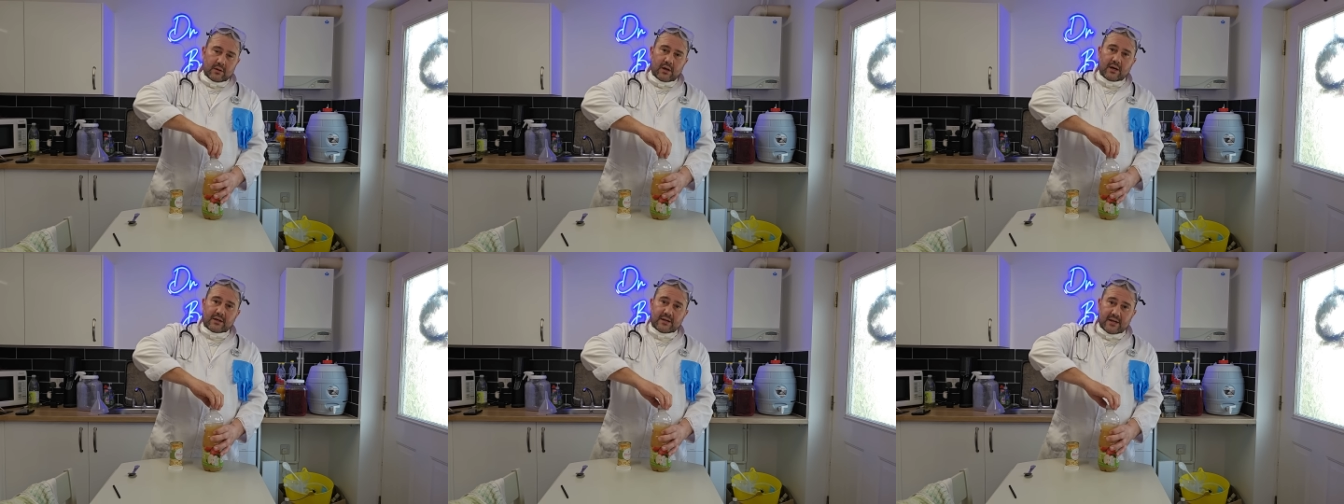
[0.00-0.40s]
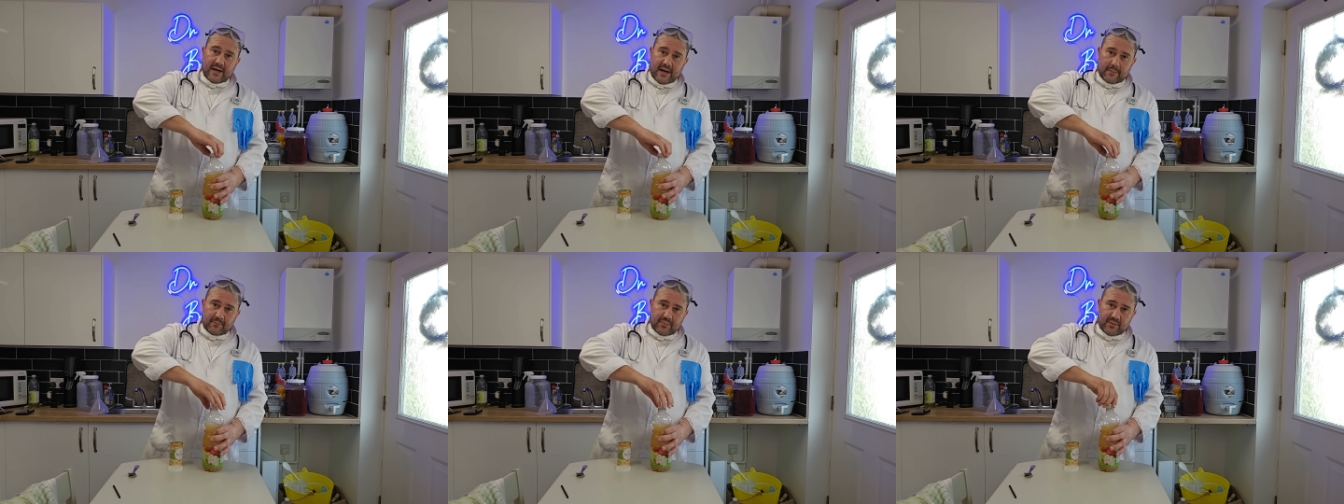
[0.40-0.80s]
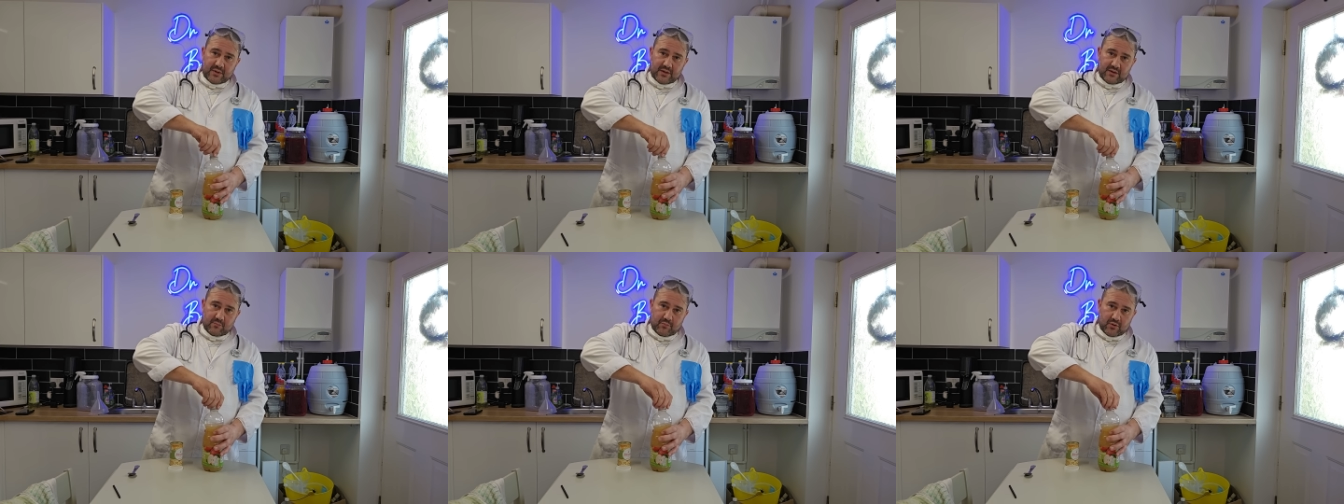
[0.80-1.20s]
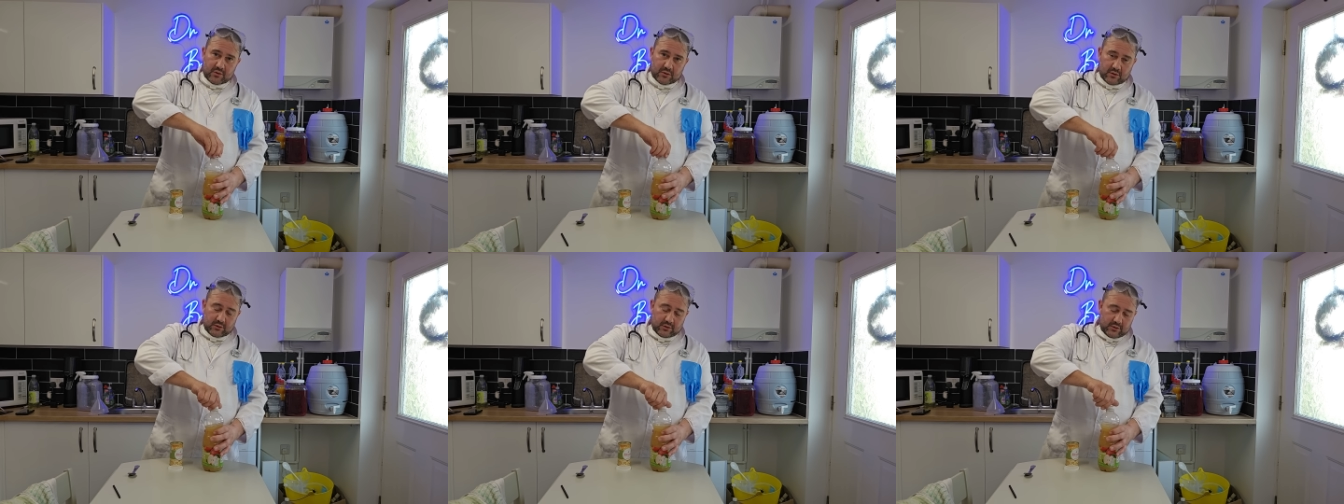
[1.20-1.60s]
a gap in the
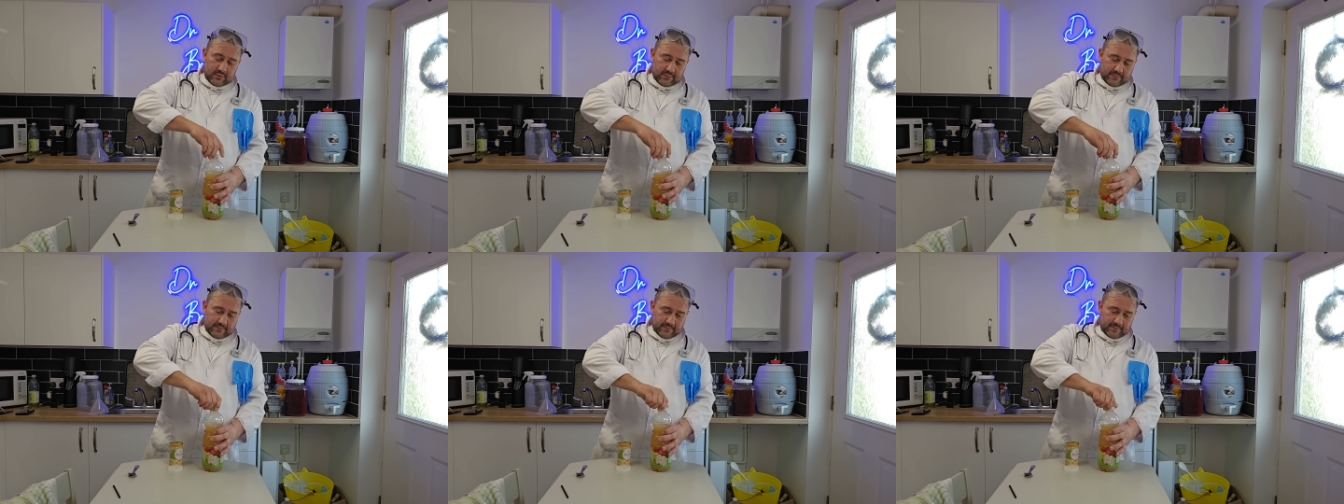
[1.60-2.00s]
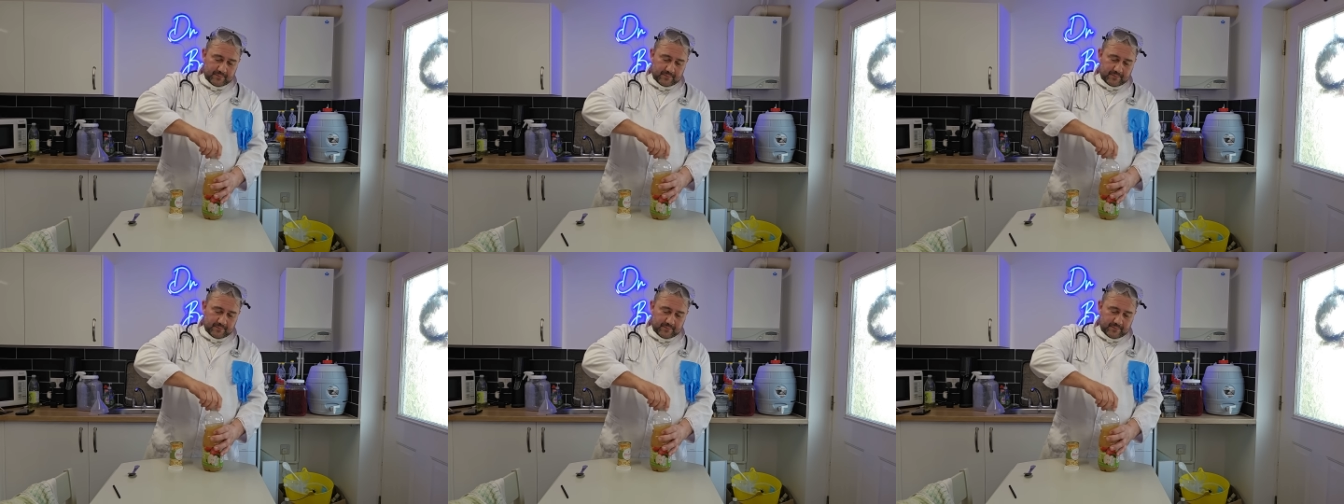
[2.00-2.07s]
bottle,